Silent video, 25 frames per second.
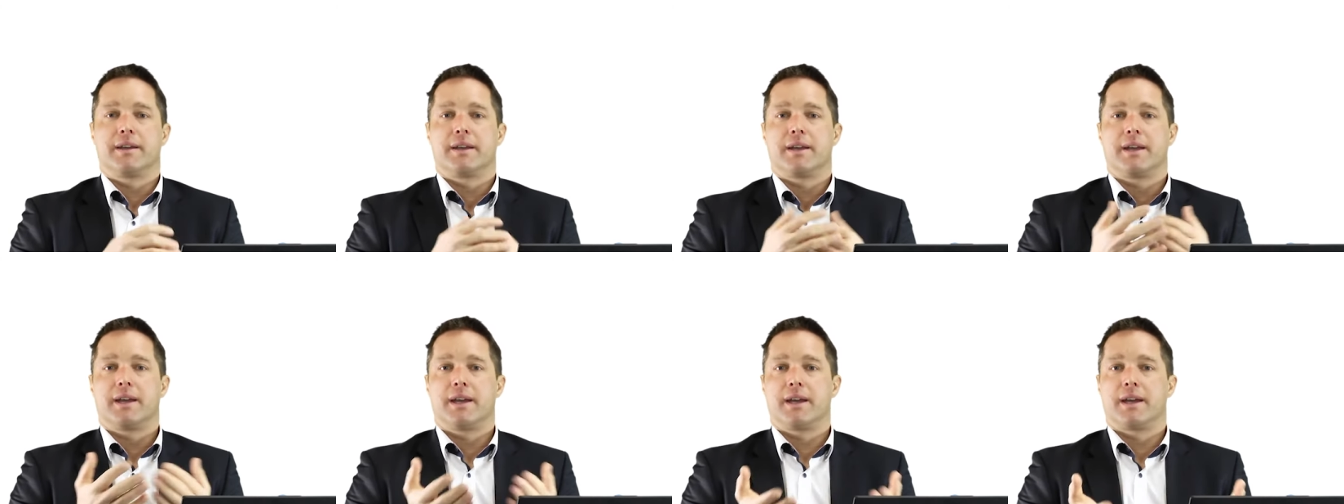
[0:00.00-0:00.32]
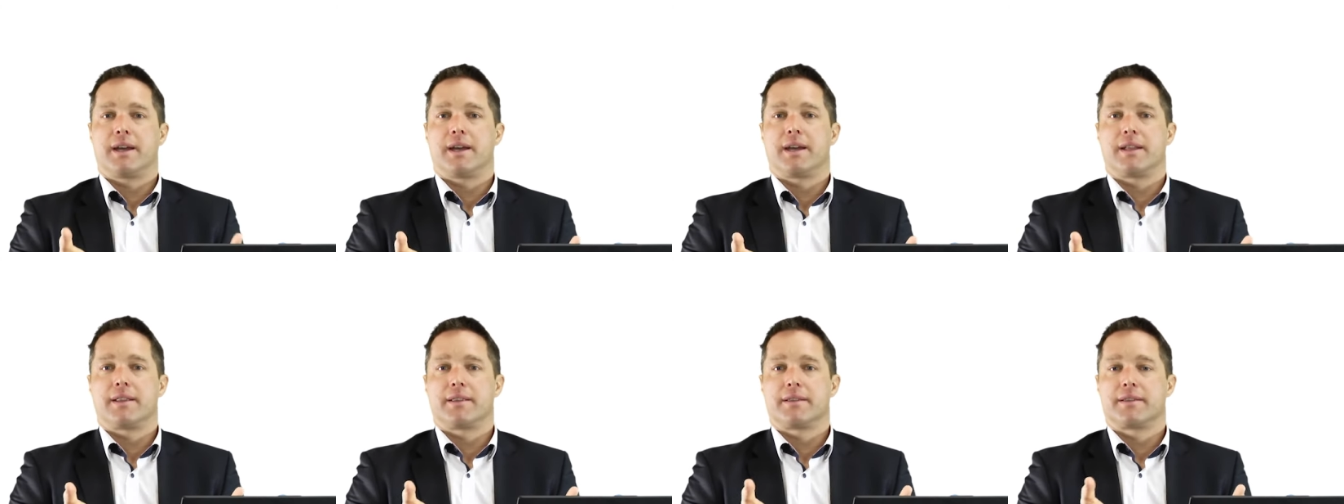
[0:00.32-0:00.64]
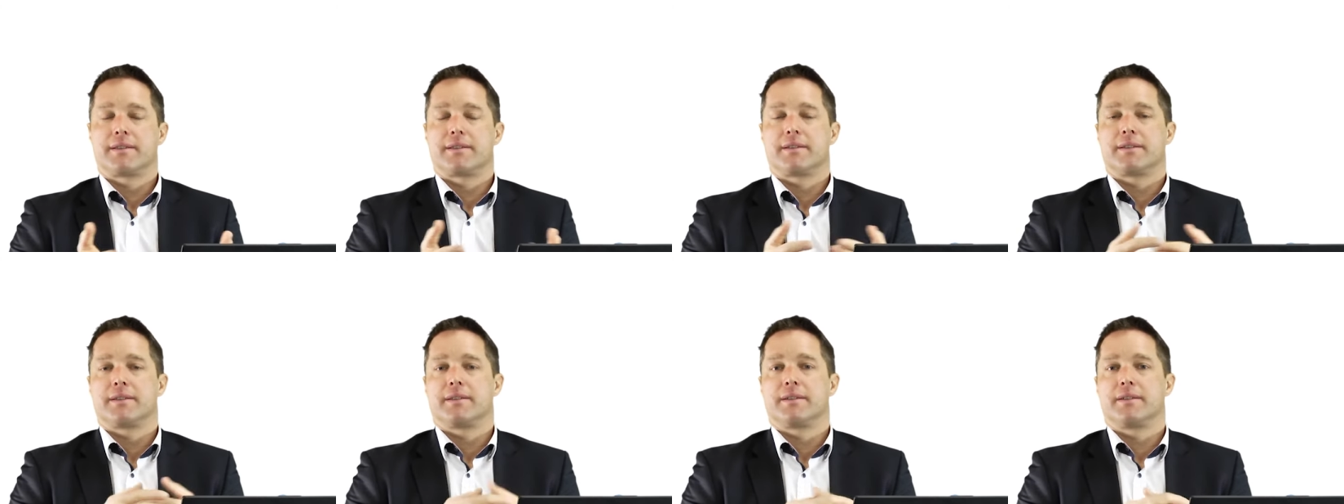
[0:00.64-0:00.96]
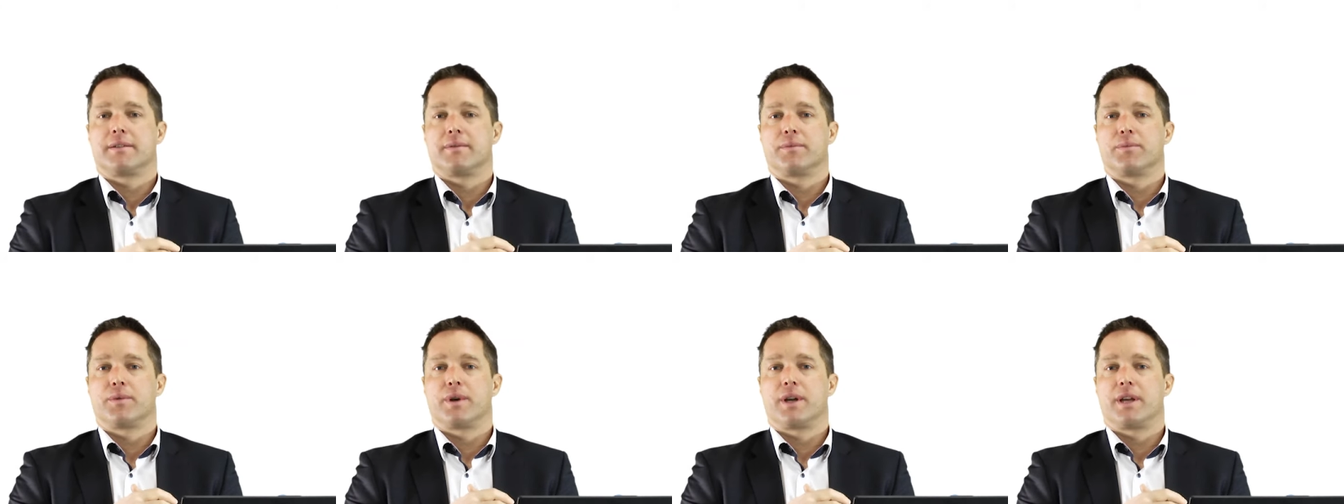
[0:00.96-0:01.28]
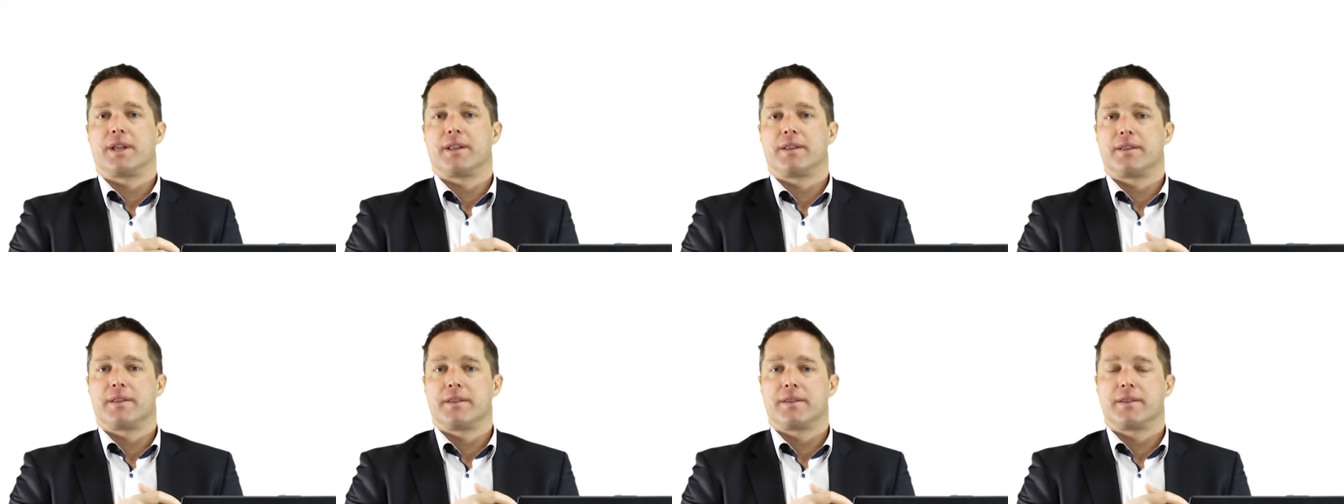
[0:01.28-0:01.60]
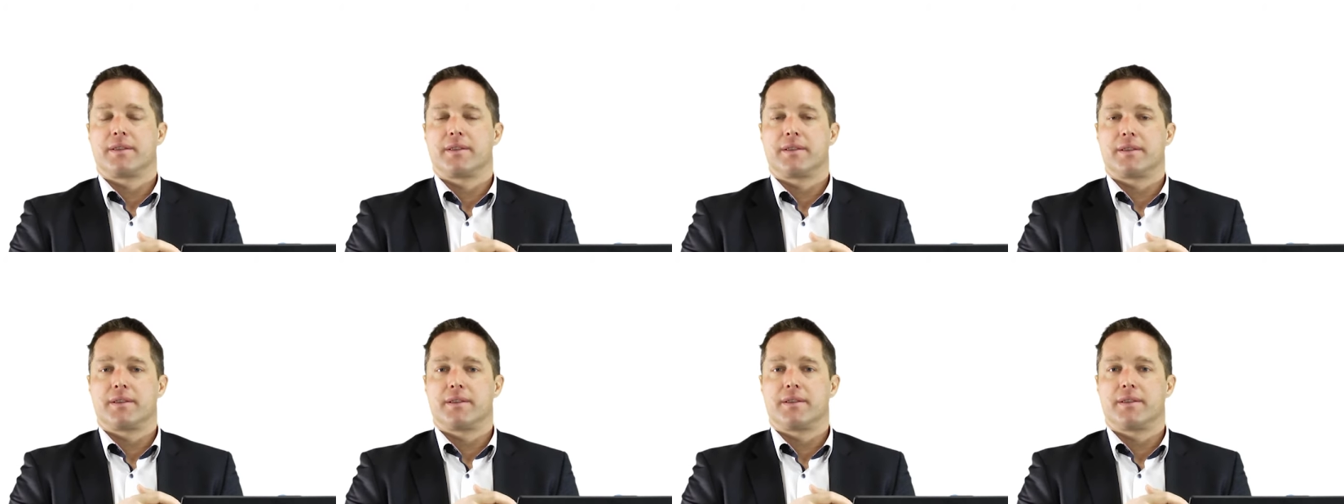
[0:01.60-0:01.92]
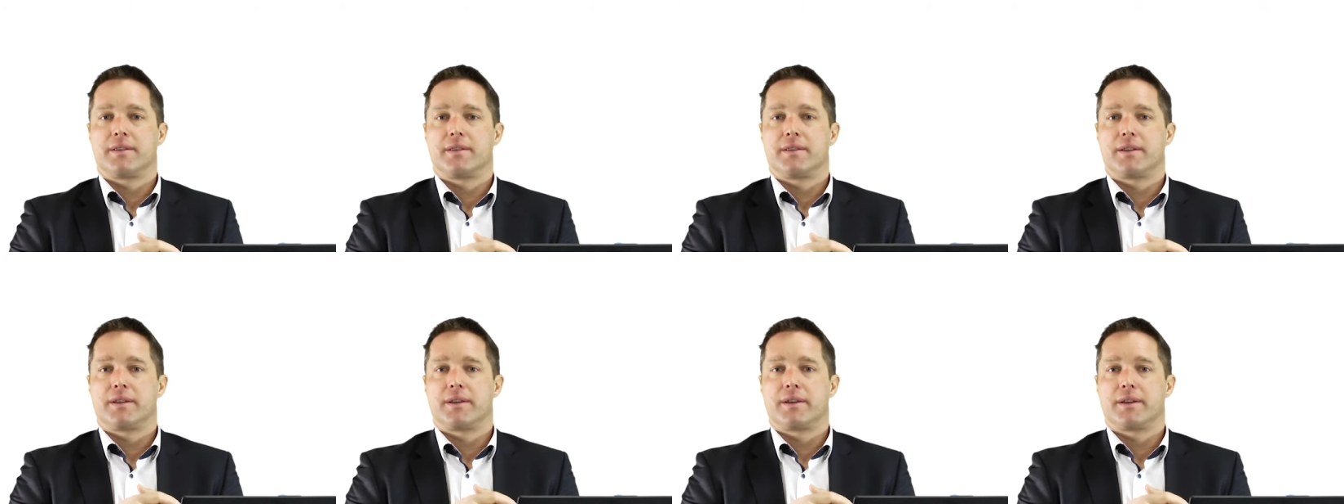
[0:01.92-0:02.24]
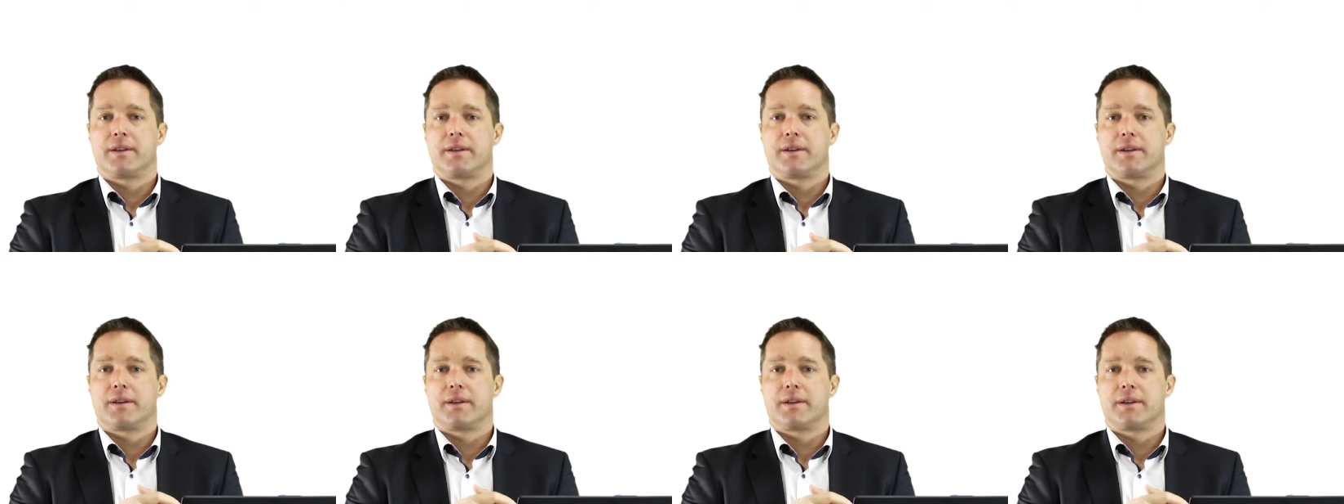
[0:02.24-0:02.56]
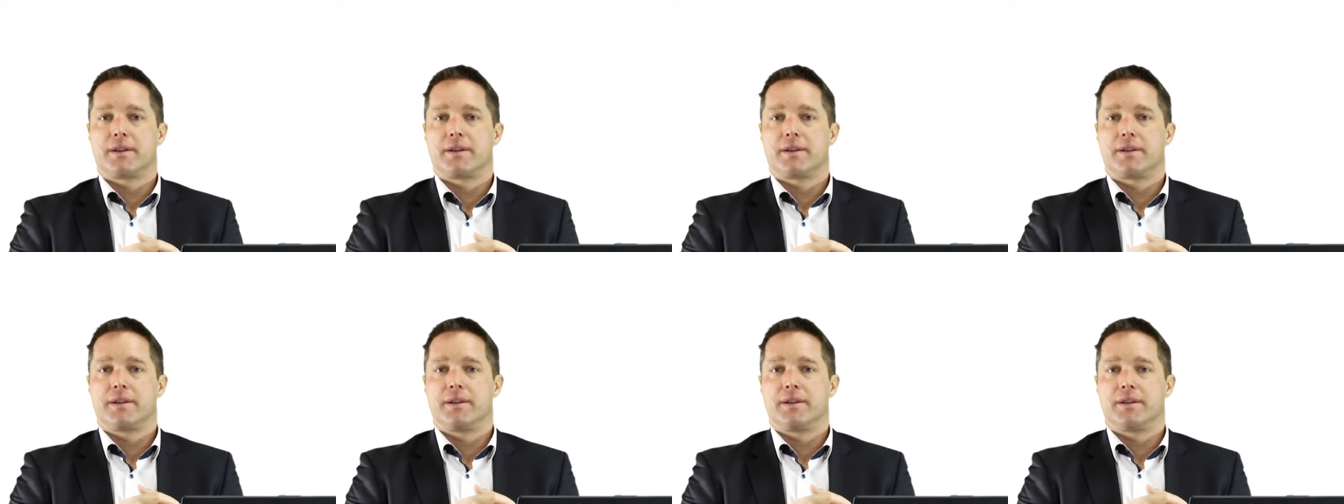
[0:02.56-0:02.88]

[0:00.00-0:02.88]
And when the